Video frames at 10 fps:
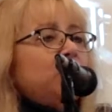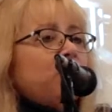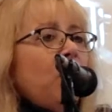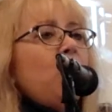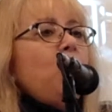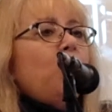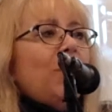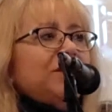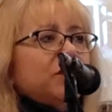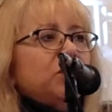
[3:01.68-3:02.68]
Joe
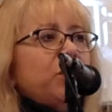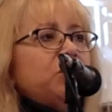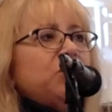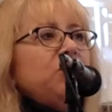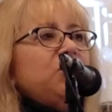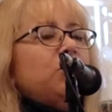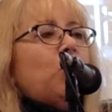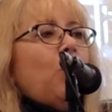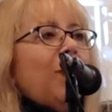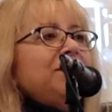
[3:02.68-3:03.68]
Shuster
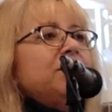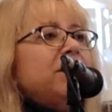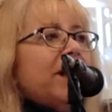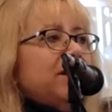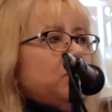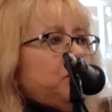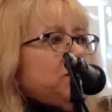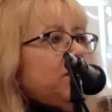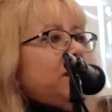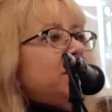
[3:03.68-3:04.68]
wasn't as
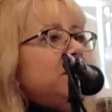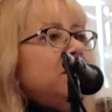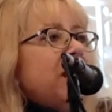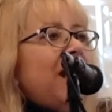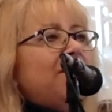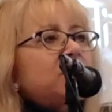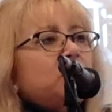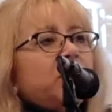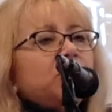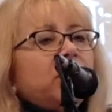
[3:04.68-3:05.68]
busy. He didn't have
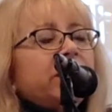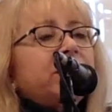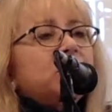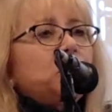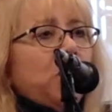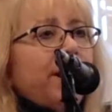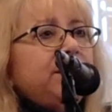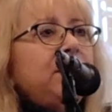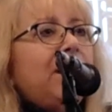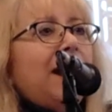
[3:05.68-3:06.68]
as much on his
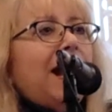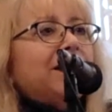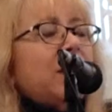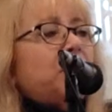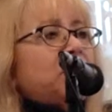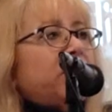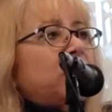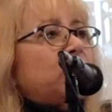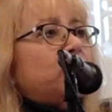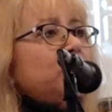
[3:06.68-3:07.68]
plate at that
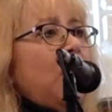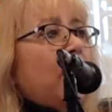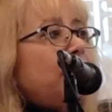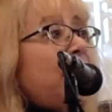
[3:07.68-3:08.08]
particular time.